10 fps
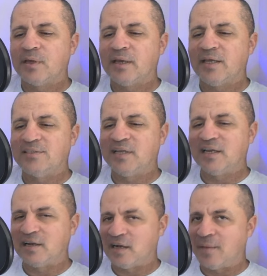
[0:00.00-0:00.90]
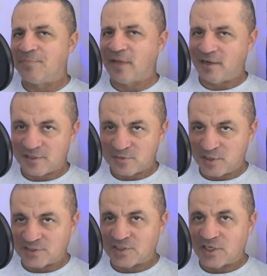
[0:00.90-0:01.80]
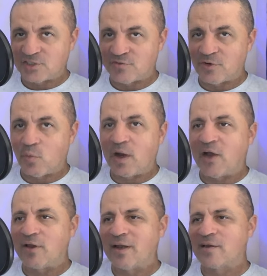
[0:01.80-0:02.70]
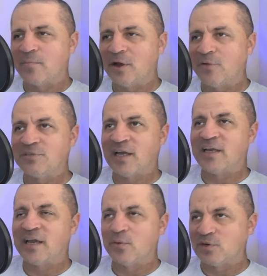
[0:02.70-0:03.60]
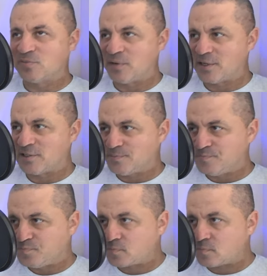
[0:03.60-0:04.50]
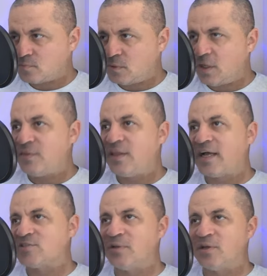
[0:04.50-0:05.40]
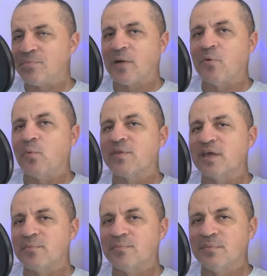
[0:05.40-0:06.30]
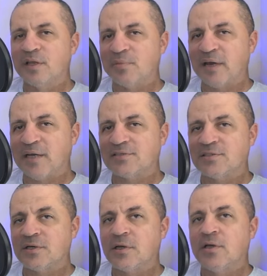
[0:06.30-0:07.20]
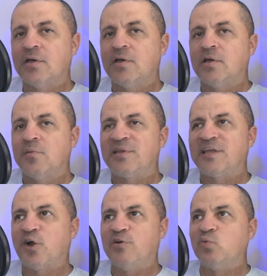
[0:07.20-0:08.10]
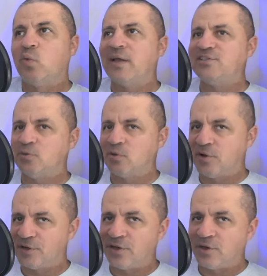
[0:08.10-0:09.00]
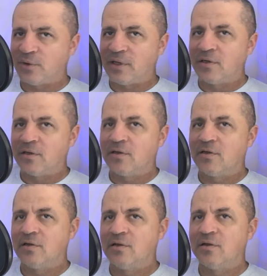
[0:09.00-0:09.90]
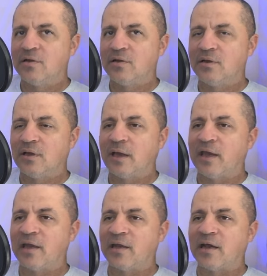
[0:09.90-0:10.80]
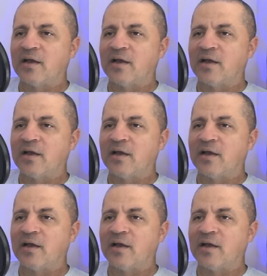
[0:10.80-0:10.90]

he's needed an update in his presentation for a while. And I compare him to Eddie Edwards because that's been the problem with him in the past, but they always wait too long to do it. And